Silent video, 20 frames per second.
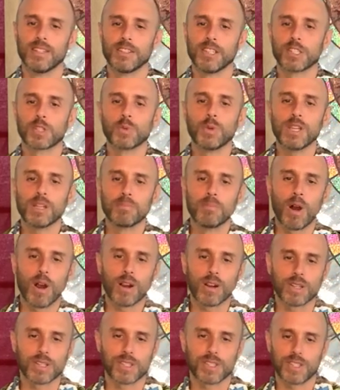This week
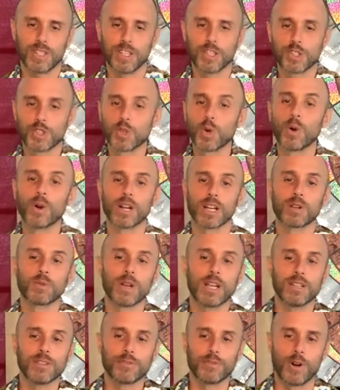marks historic
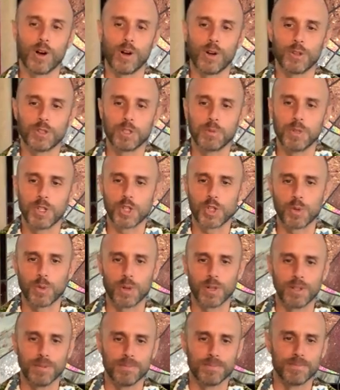rainfall, to be sure.
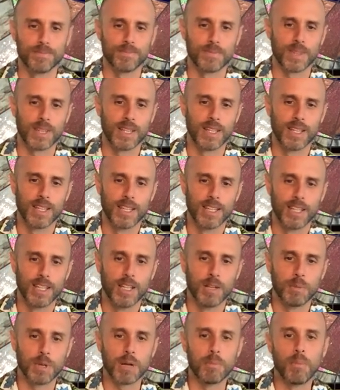
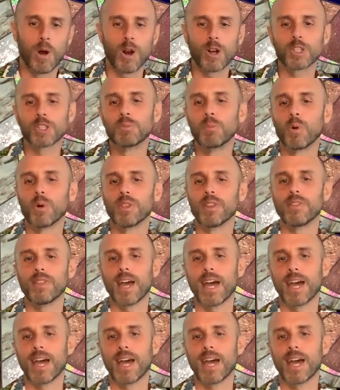But it marks more than